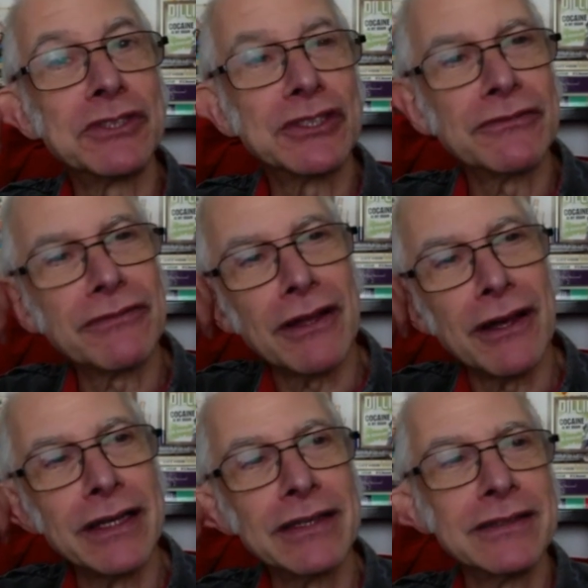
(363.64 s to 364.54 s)
of,
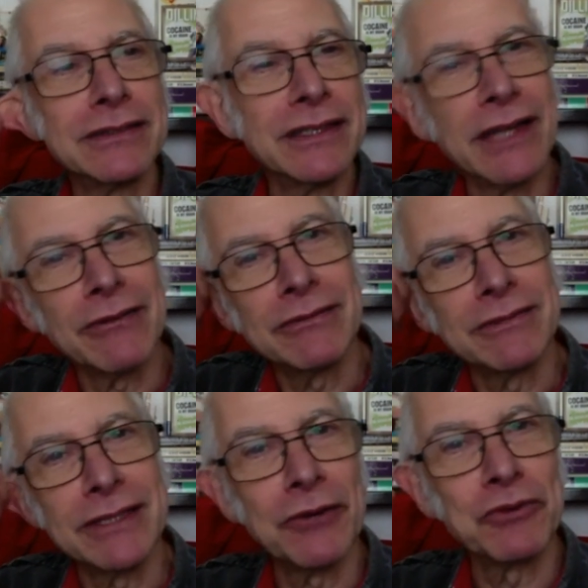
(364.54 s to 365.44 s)
like, you know,
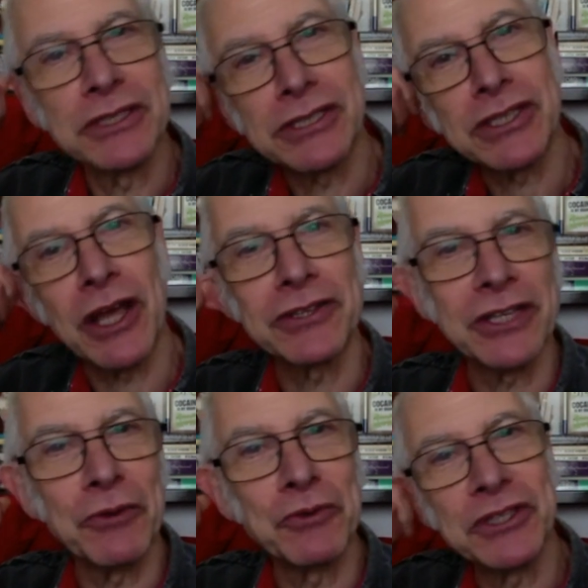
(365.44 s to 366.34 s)
the oldest
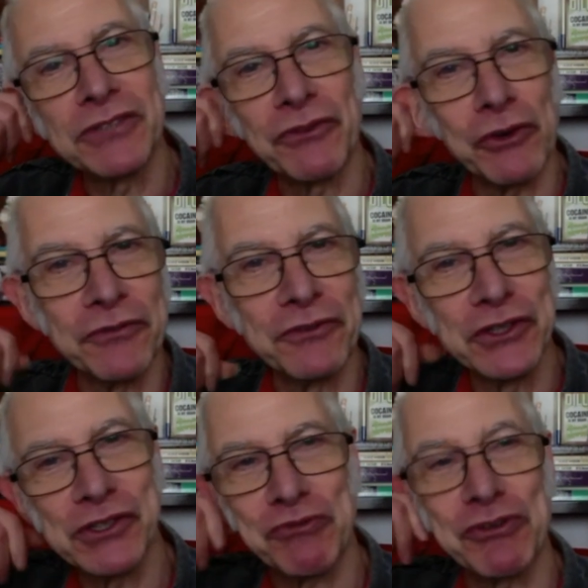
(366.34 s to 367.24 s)
for a
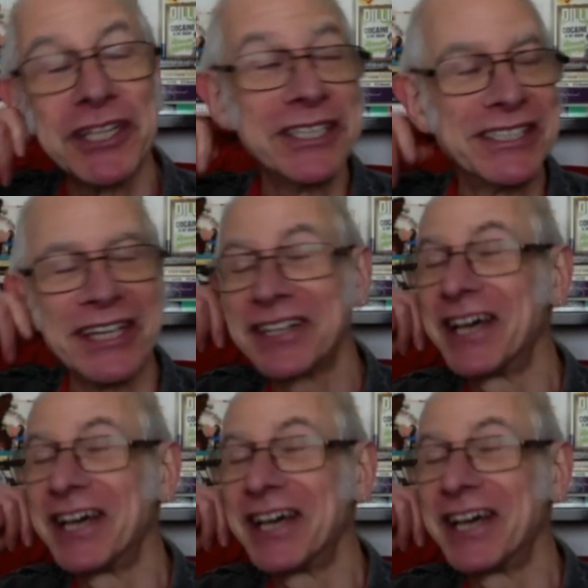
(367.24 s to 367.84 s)
first release. I